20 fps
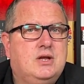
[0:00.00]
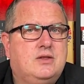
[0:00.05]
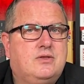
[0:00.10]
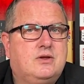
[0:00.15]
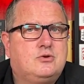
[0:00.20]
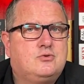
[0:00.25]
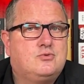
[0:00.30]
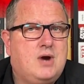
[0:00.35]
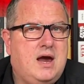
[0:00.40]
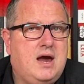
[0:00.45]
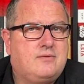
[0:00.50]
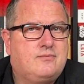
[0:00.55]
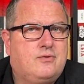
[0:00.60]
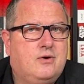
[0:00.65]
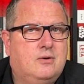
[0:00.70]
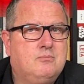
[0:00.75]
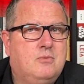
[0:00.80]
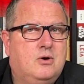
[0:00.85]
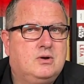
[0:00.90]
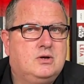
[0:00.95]
and the drag
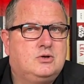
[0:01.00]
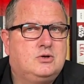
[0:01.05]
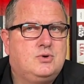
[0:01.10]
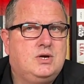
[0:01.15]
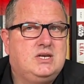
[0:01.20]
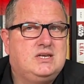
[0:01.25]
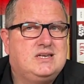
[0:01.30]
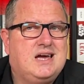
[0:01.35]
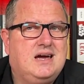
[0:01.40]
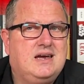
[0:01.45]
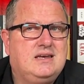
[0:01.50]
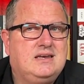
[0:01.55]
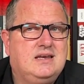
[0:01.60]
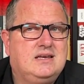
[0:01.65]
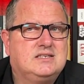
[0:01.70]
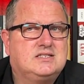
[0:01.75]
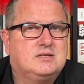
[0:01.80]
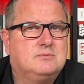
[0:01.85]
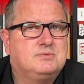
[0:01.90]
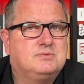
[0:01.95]
from monetary
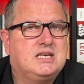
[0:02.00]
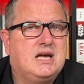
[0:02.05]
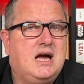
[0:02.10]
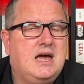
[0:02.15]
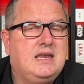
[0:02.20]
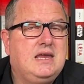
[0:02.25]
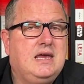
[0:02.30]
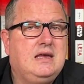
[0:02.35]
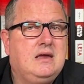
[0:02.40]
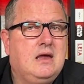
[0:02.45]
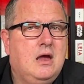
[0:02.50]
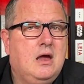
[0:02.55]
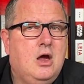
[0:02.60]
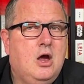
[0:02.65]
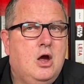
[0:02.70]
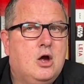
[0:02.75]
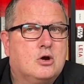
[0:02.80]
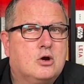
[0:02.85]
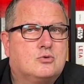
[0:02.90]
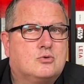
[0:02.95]
tightening subsiding,
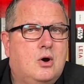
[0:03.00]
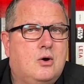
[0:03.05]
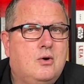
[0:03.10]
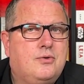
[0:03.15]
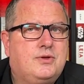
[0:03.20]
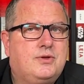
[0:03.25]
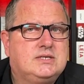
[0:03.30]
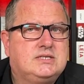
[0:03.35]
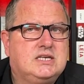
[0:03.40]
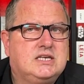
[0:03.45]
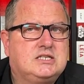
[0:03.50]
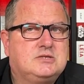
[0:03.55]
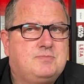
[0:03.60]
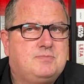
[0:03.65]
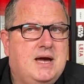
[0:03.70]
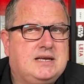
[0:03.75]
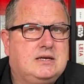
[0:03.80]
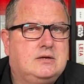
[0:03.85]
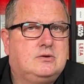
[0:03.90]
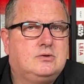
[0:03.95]
growth is
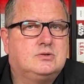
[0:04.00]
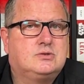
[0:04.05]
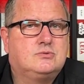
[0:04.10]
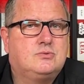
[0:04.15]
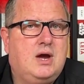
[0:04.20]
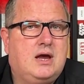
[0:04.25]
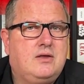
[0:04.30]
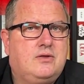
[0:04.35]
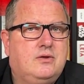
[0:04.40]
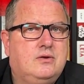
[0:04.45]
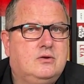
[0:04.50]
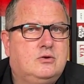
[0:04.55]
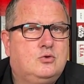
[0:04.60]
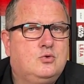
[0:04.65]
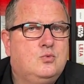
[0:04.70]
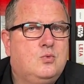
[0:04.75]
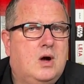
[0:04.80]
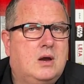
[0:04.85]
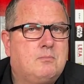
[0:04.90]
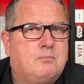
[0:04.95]
expected to strengthen to
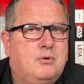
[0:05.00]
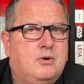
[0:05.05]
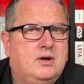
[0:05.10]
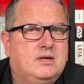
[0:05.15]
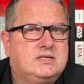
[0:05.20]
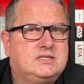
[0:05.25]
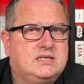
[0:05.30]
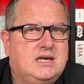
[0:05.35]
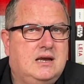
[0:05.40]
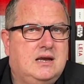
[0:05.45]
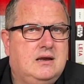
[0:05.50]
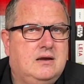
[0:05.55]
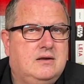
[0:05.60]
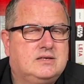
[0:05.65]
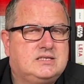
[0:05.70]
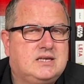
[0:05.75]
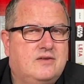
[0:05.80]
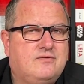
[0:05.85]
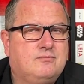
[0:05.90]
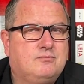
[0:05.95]

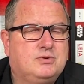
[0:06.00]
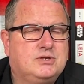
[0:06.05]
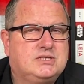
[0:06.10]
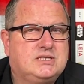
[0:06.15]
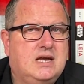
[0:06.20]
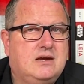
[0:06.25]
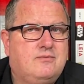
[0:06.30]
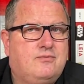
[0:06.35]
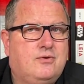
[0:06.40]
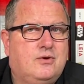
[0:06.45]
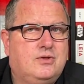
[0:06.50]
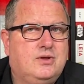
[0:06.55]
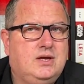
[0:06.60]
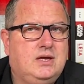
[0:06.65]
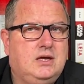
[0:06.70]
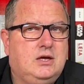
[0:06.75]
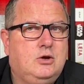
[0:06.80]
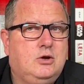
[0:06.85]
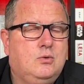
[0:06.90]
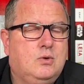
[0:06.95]
1.7% for the
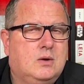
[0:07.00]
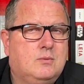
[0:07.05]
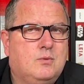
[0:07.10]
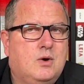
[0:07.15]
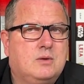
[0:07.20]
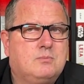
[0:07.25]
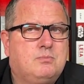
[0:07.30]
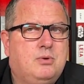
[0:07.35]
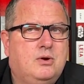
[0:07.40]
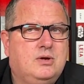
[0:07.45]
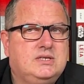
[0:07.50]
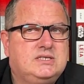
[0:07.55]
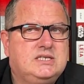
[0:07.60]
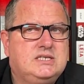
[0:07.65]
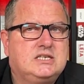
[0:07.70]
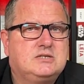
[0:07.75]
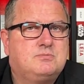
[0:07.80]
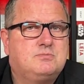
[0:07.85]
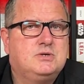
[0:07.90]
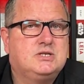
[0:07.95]
EU and
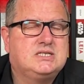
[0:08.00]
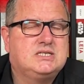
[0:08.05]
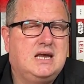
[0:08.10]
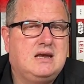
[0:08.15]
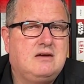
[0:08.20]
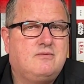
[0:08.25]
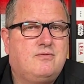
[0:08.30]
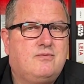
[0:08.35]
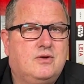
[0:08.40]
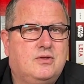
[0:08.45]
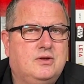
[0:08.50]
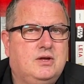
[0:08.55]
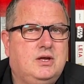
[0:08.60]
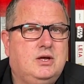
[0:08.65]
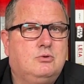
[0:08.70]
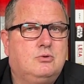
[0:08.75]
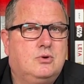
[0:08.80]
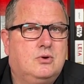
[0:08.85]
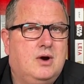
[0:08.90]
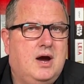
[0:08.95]
1.6% for the
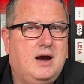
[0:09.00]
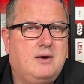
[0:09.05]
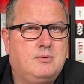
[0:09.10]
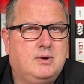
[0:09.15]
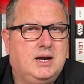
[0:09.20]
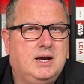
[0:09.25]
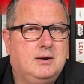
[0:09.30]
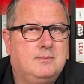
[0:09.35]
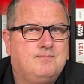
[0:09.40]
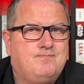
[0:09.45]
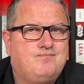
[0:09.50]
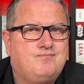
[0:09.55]
euro area.